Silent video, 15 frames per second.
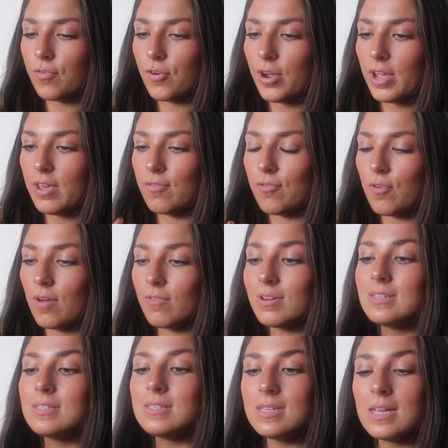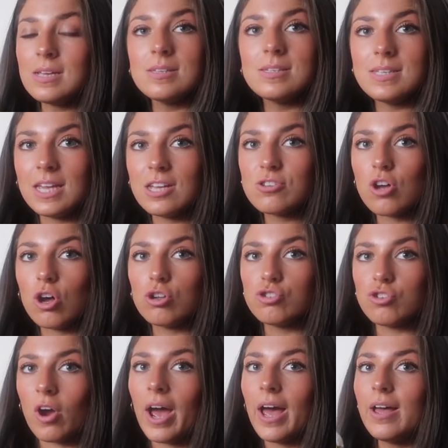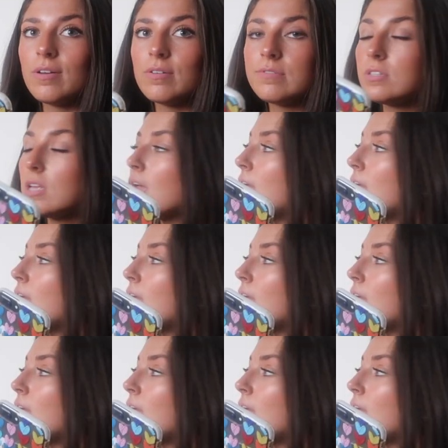three, four. I've got six TikTok drafts.